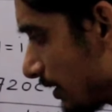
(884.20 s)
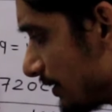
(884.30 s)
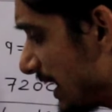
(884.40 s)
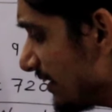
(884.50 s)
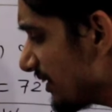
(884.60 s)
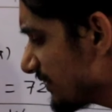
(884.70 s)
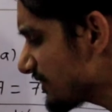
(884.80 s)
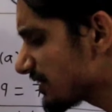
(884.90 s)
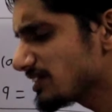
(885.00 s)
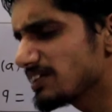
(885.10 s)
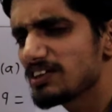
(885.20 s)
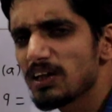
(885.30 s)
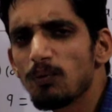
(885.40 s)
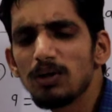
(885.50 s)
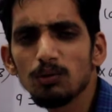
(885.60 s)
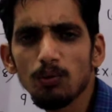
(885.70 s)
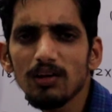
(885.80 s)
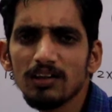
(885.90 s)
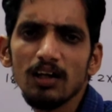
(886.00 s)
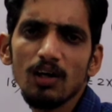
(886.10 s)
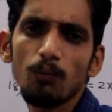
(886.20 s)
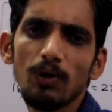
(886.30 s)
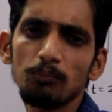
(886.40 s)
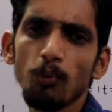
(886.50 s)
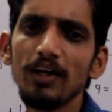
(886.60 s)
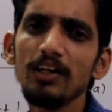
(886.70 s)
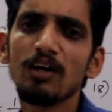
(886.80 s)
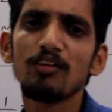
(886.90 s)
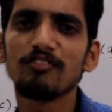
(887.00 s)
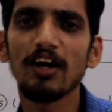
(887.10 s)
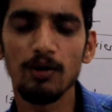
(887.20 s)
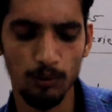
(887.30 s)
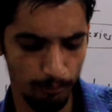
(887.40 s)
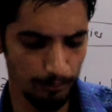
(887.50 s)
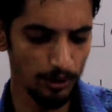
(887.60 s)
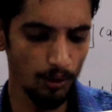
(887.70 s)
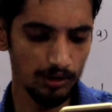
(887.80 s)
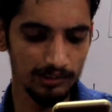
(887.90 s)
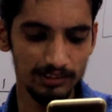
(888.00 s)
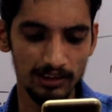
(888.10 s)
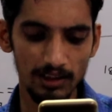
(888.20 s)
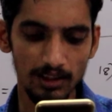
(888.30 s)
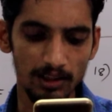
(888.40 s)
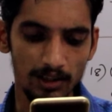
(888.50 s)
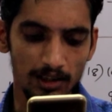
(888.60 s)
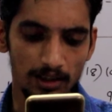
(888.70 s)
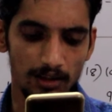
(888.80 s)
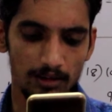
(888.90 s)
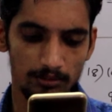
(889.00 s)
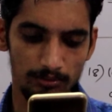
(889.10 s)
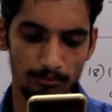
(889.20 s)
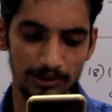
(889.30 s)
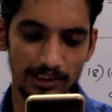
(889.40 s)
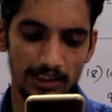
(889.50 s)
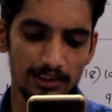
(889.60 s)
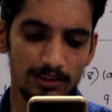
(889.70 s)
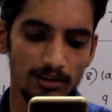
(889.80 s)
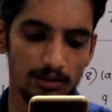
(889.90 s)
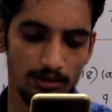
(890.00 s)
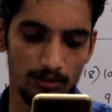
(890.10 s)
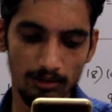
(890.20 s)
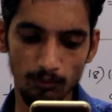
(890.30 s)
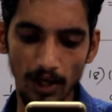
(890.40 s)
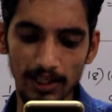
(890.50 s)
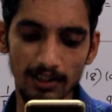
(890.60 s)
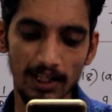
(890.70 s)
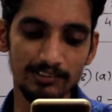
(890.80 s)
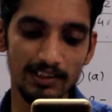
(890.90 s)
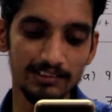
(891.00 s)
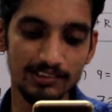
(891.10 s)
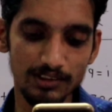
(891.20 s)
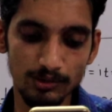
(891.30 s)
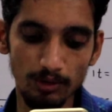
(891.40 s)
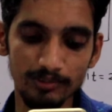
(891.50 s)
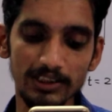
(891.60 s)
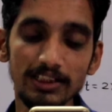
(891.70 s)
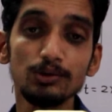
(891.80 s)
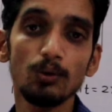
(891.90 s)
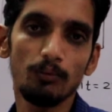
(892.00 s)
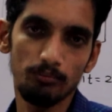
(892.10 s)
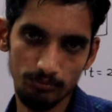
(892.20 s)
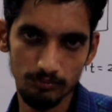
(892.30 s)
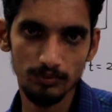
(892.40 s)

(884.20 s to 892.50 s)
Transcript: Net resistance is equal to what? 1.5 ohm, because basically the wire has resistance of 6 ohm.